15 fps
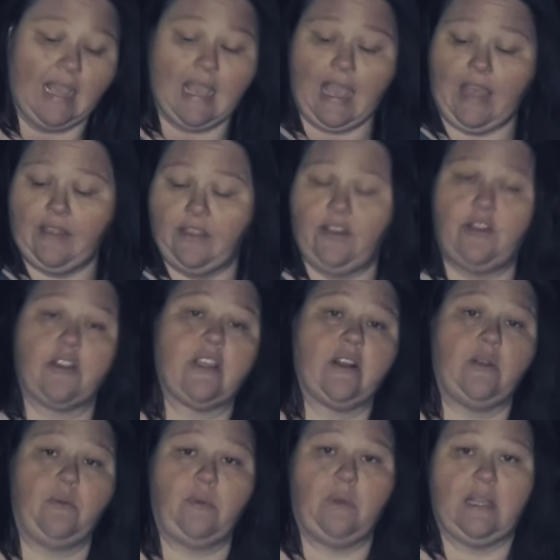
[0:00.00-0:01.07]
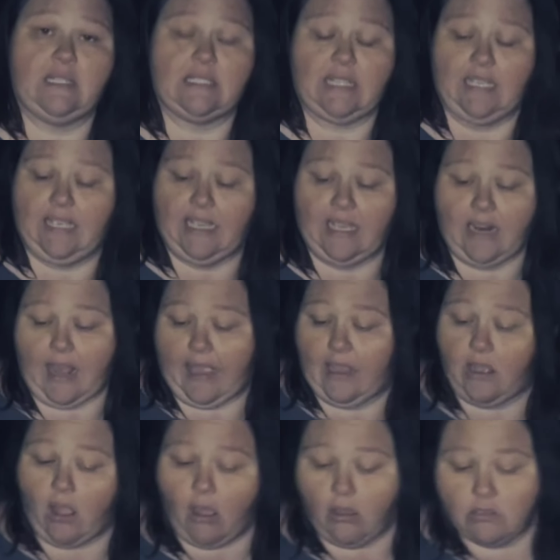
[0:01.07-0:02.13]
And then you're going to want to get a
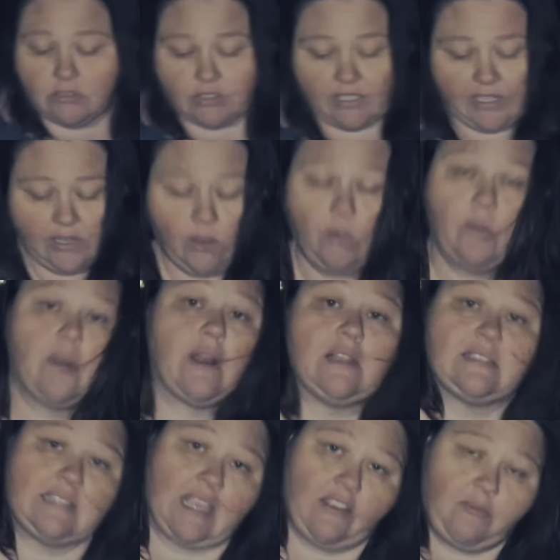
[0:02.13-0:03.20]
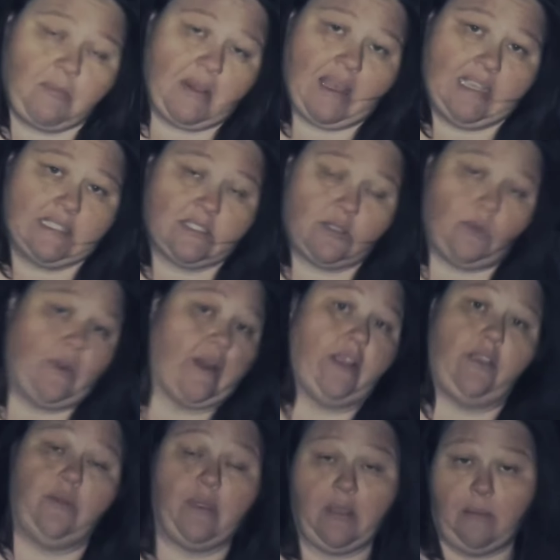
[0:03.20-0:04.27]
cauldron or a safe place to where
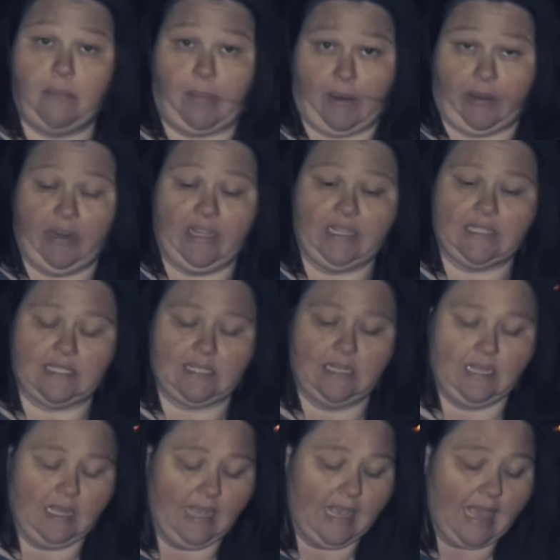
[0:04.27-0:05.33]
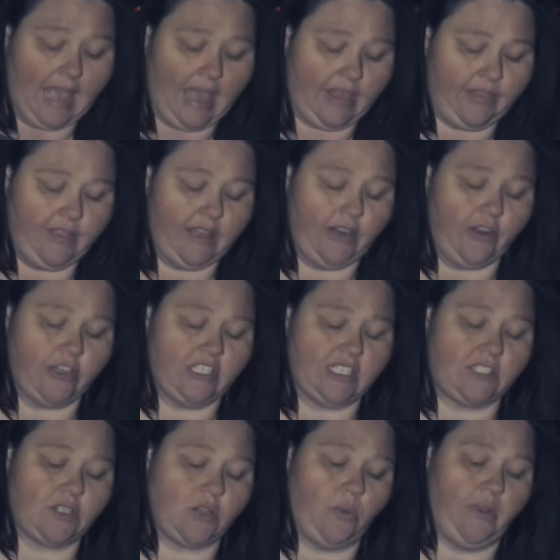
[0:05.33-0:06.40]
you can burn it. And then you're
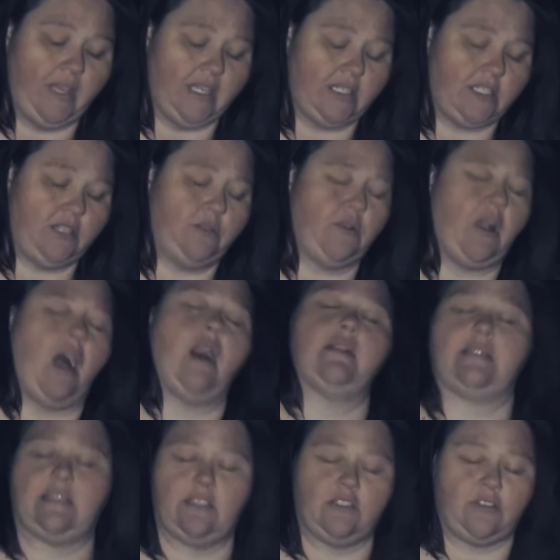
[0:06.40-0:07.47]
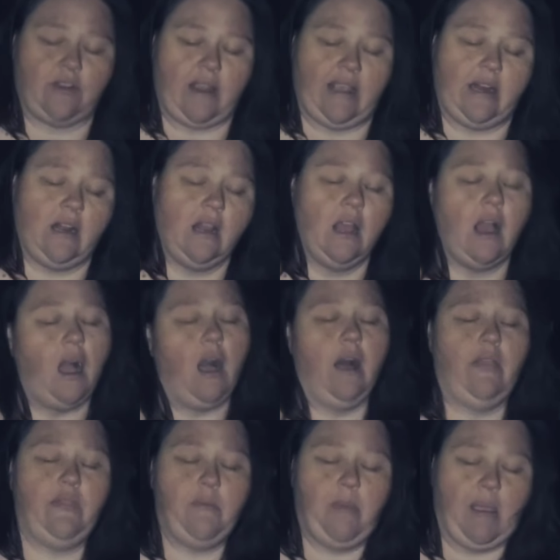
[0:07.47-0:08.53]
just going to concentrate
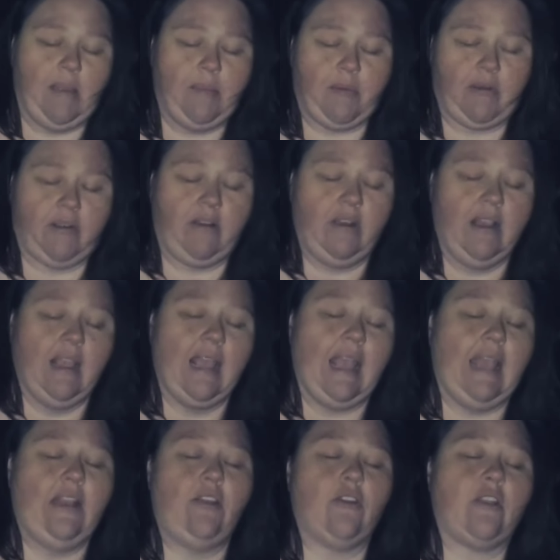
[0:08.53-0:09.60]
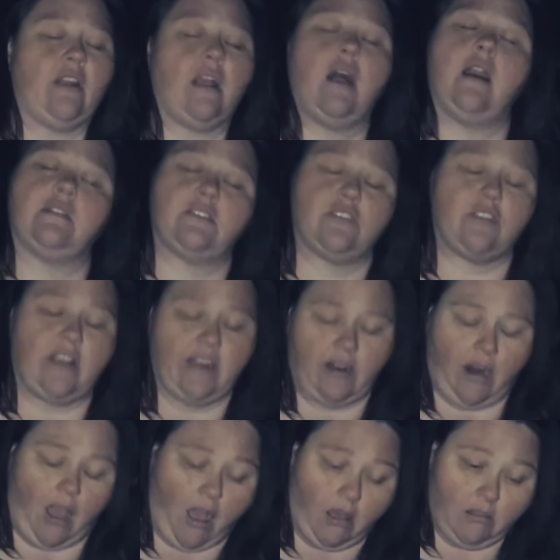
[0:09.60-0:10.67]
on the paper and you're going to concentrate on
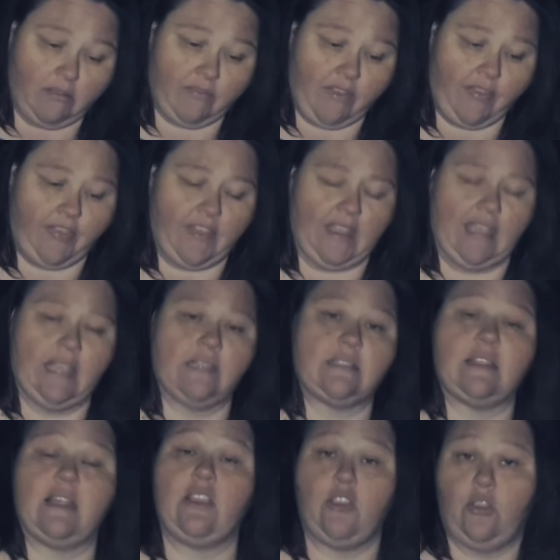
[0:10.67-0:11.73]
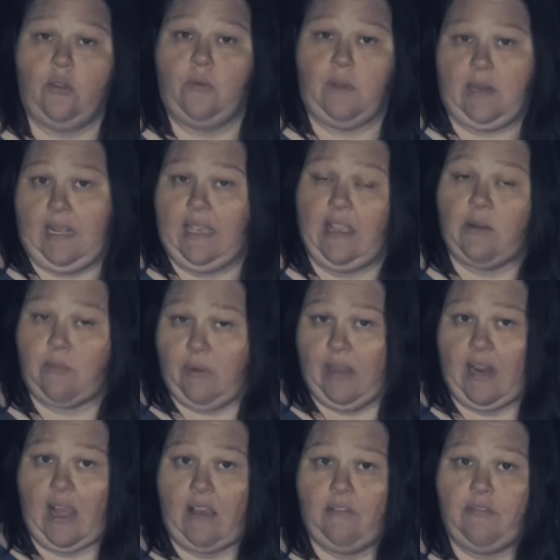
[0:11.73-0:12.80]
all of the things that you want to get rid
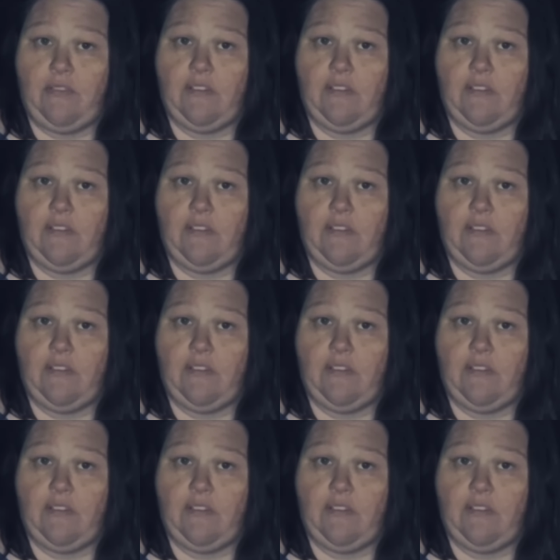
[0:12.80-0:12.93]
of